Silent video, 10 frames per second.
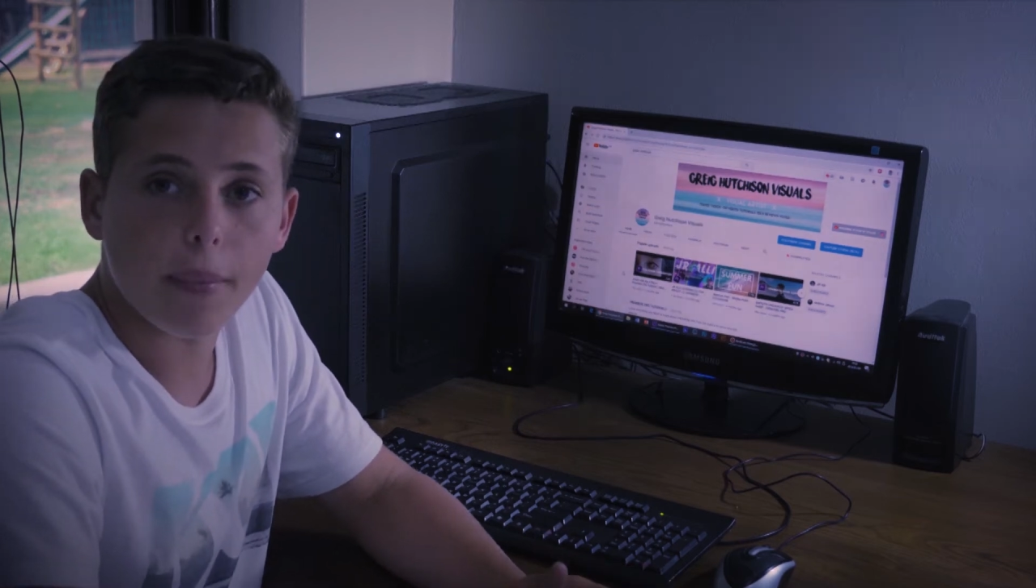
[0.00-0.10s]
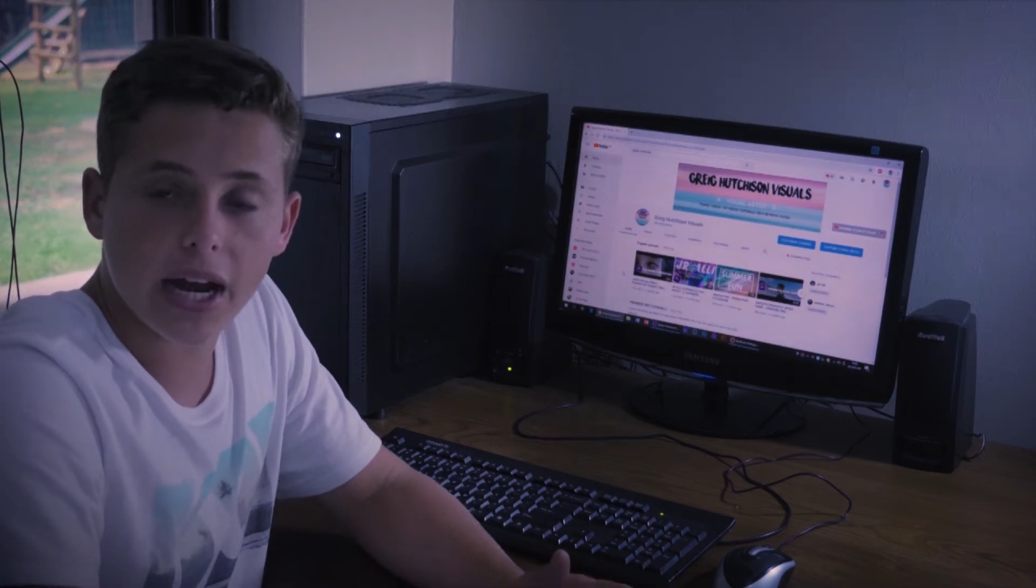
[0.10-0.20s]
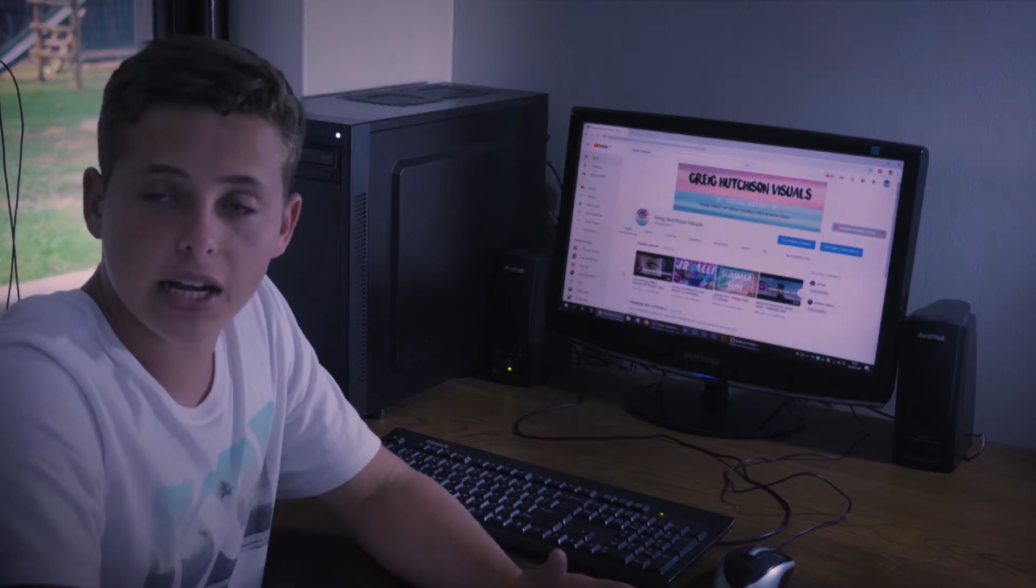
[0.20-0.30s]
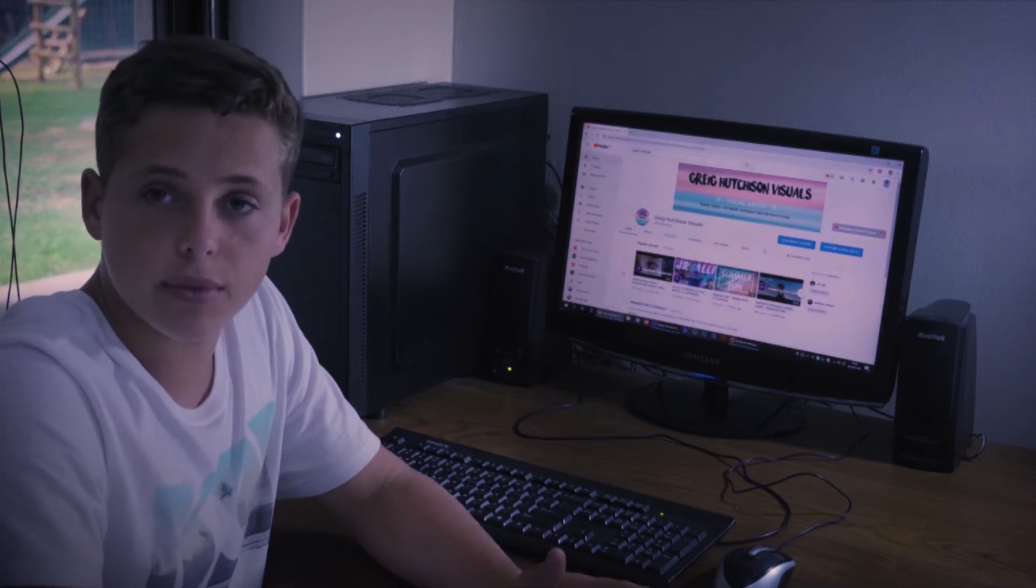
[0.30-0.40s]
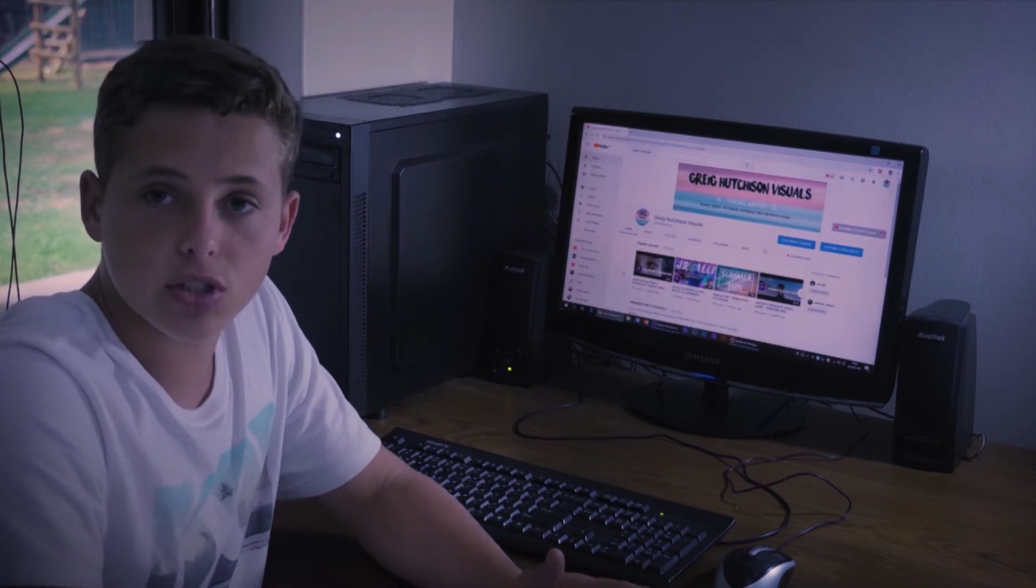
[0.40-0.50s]

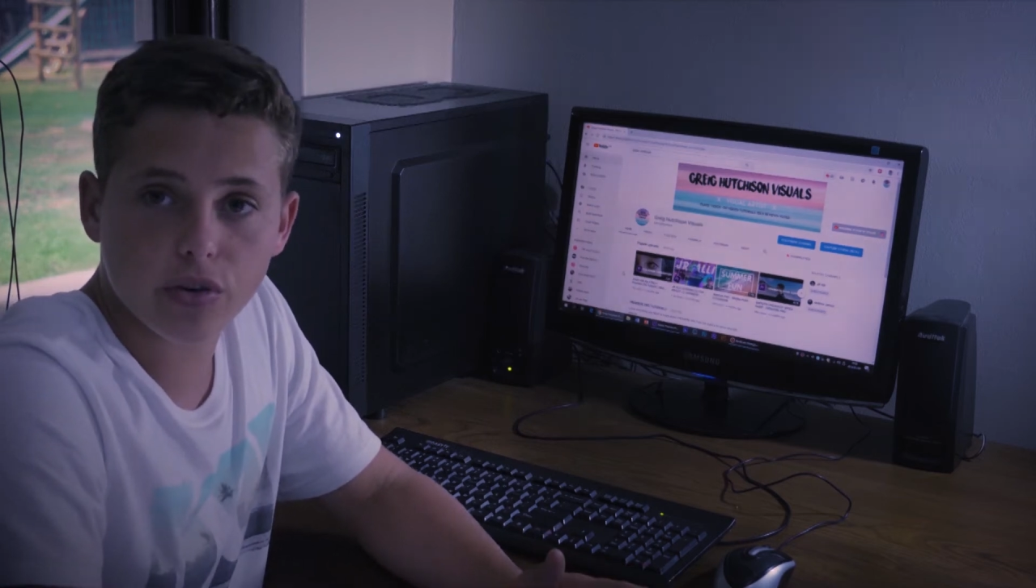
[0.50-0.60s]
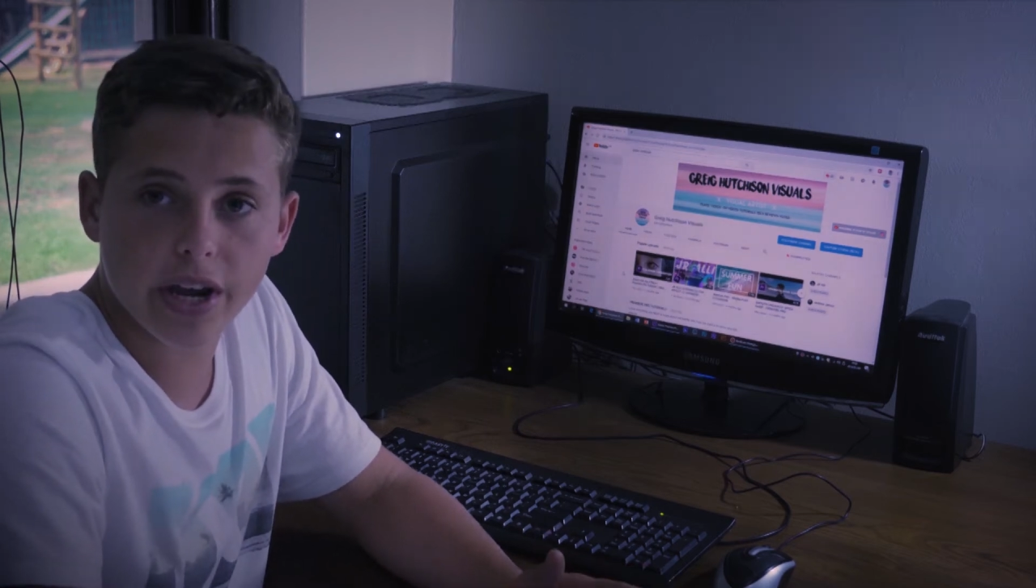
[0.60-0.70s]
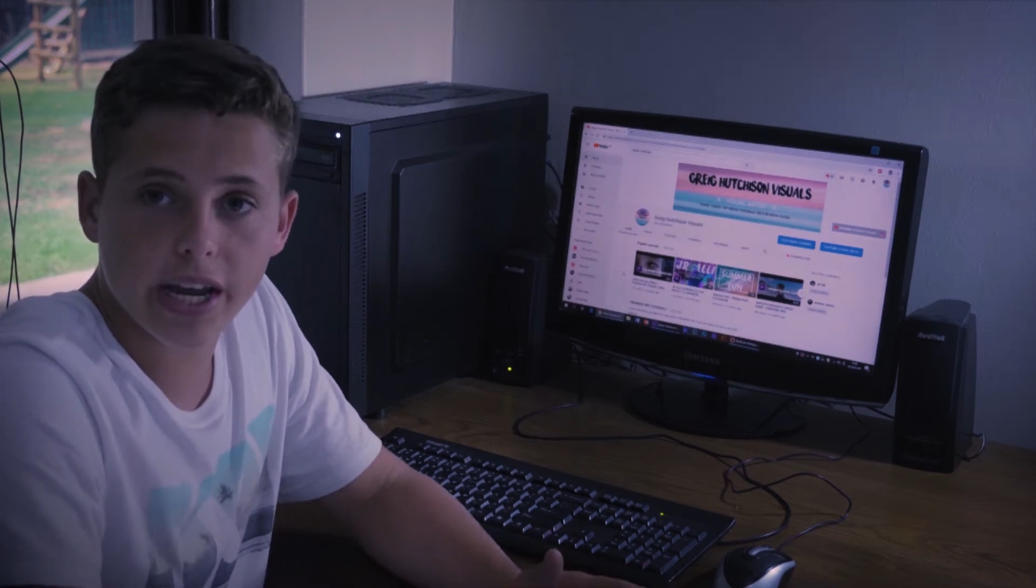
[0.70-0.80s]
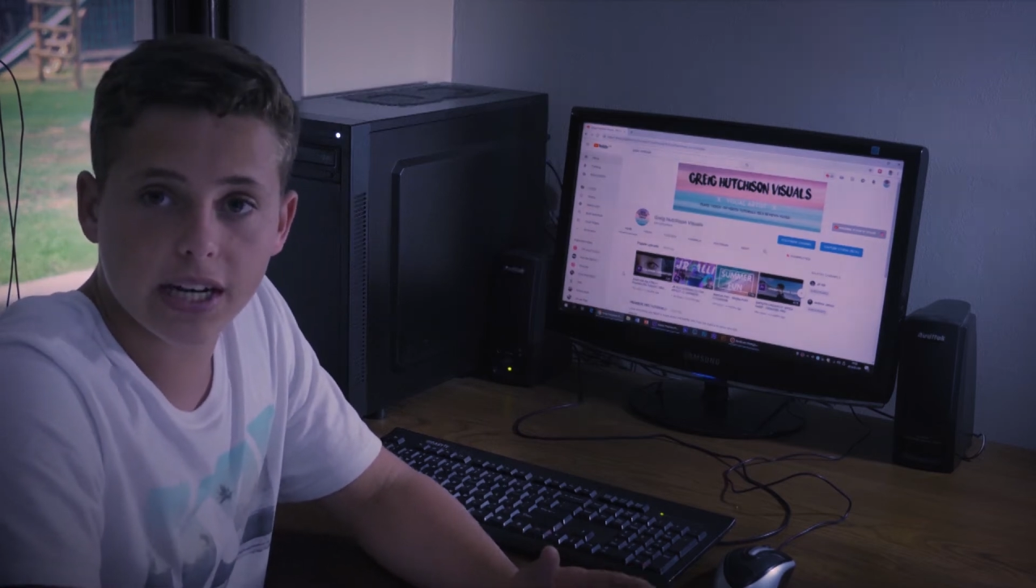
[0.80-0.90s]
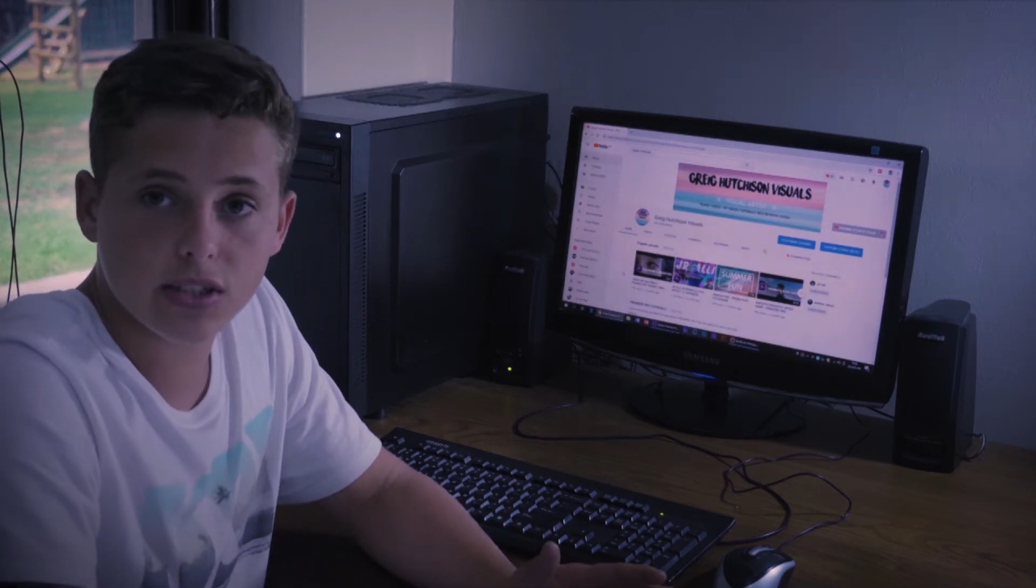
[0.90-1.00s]
My name is Greig,